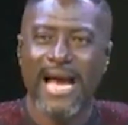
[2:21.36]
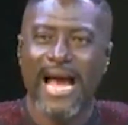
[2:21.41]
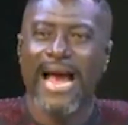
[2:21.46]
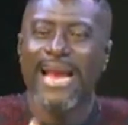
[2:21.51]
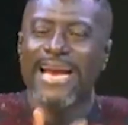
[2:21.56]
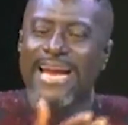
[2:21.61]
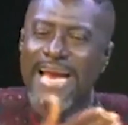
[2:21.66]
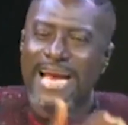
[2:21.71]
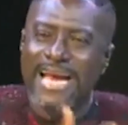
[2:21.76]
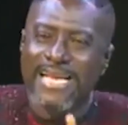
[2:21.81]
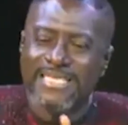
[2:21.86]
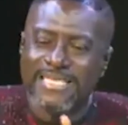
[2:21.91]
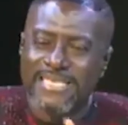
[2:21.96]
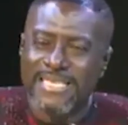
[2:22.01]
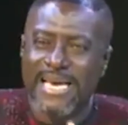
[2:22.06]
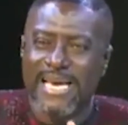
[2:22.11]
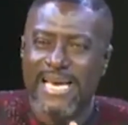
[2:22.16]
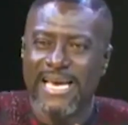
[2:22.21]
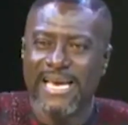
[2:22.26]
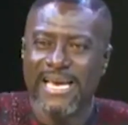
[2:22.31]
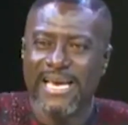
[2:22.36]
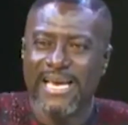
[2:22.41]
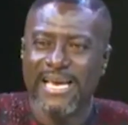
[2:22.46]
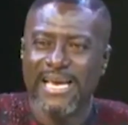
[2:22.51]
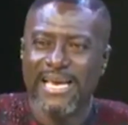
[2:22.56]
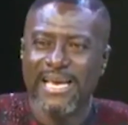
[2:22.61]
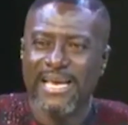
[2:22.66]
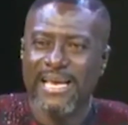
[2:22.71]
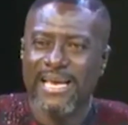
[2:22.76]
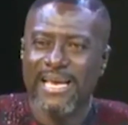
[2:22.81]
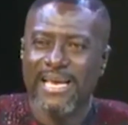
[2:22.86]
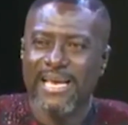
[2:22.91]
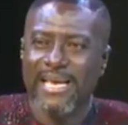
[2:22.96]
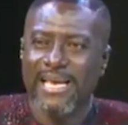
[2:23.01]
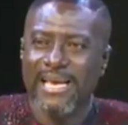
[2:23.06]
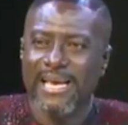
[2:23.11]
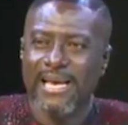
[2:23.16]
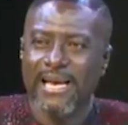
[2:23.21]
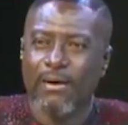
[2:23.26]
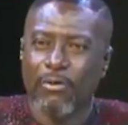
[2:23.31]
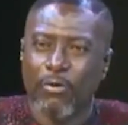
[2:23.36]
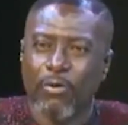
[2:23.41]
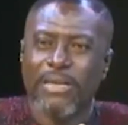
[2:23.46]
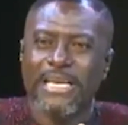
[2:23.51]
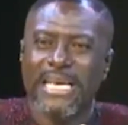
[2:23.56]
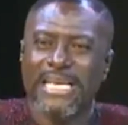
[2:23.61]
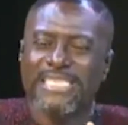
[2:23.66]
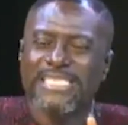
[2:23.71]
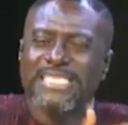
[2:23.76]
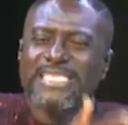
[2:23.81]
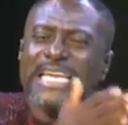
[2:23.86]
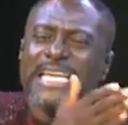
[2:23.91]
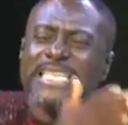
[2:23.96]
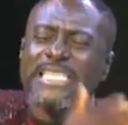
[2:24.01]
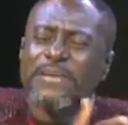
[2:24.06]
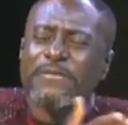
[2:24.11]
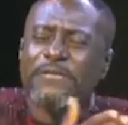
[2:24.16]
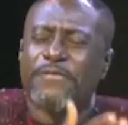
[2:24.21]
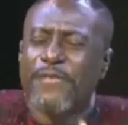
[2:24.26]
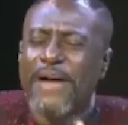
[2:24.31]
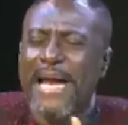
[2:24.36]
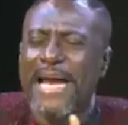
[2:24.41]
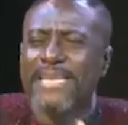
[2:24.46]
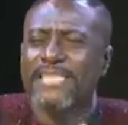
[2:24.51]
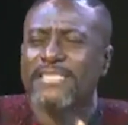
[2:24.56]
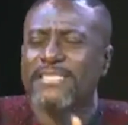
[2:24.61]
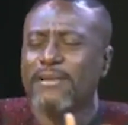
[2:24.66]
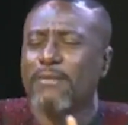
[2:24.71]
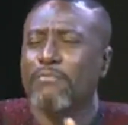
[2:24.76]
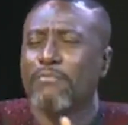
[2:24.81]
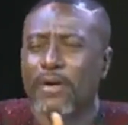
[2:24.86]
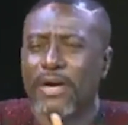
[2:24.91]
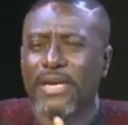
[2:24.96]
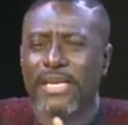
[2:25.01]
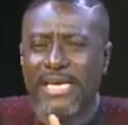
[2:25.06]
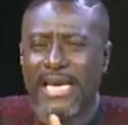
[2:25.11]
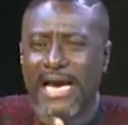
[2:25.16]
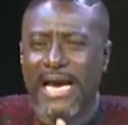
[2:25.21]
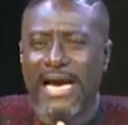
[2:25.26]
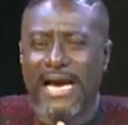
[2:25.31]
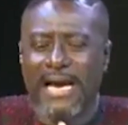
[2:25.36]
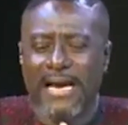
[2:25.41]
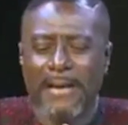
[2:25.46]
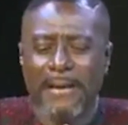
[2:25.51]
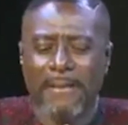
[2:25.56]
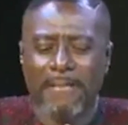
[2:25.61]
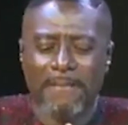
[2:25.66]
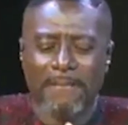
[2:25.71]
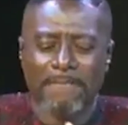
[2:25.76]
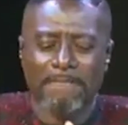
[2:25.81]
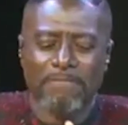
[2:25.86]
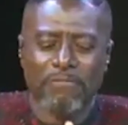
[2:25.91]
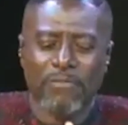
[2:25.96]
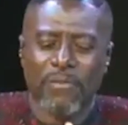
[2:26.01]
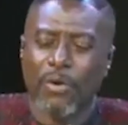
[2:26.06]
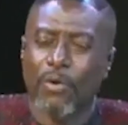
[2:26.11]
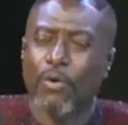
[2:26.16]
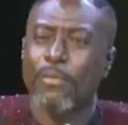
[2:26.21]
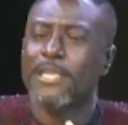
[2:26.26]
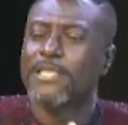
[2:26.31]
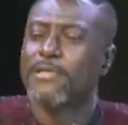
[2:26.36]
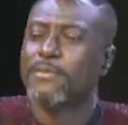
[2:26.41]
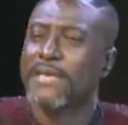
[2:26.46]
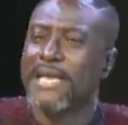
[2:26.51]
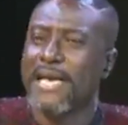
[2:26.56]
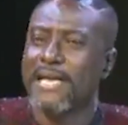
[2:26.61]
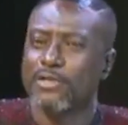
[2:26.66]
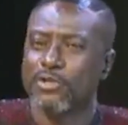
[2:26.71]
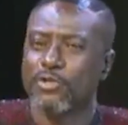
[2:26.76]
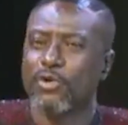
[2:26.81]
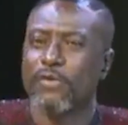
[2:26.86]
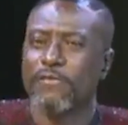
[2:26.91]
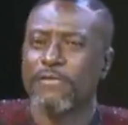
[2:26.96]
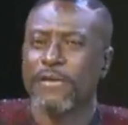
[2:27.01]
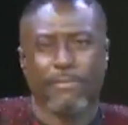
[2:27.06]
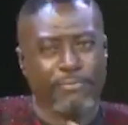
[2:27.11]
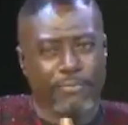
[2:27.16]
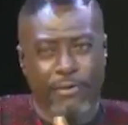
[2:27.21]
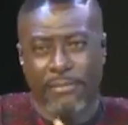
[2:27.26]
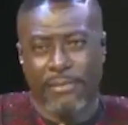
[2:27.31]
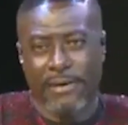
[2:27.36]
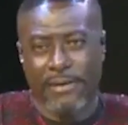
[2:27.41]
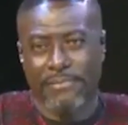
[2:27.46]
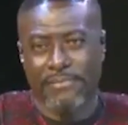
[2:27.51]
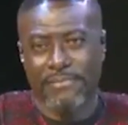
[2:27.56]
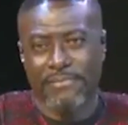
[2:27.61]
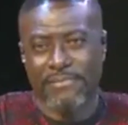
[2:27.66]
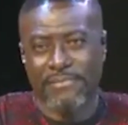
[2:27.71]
and now say we are certified somebody a ubetimi solve a problem